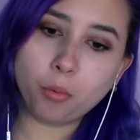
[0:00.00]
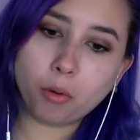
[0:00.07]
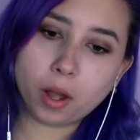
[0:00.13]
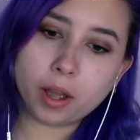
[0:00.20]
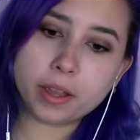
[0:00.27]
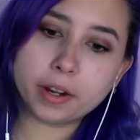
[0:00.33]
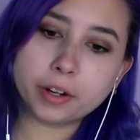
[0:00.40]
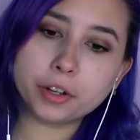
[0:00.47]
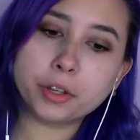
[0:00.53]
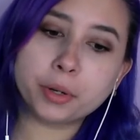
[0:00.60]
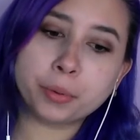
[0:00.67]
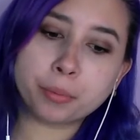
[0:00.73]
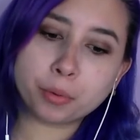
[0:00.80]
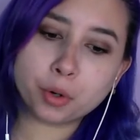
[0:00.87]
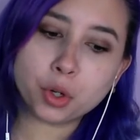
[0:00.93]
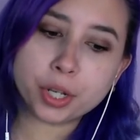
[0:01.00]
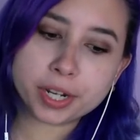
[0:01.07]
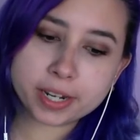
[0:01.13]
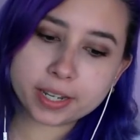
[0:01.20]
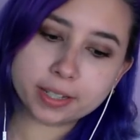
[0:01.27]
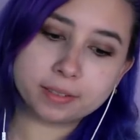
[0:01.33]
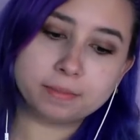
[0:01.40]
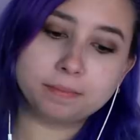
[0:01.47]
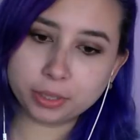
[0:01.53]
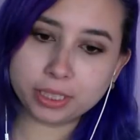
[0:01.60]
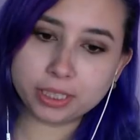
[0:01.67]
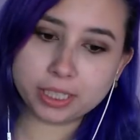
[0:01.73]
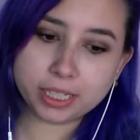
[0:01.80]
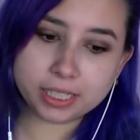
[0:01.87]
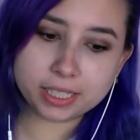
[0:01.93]
why are you ruining
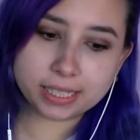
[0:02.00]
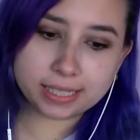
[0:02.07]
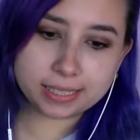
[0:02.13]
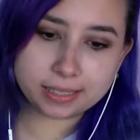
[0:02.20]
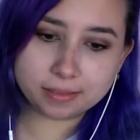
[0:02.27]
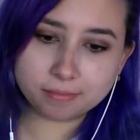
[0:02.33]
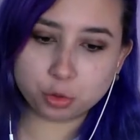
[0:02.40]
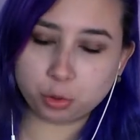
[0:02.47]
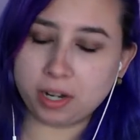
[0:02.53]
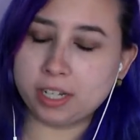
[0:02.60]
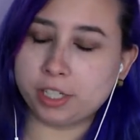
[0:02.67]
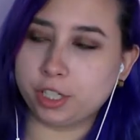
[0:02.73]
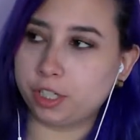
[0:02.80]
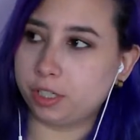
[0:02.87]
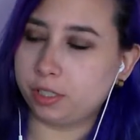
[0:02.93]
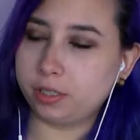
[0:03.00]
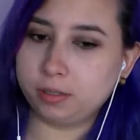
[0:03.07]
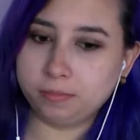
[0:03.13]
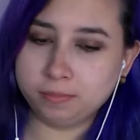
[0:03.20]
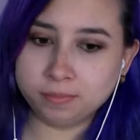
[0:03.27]
religious treasures?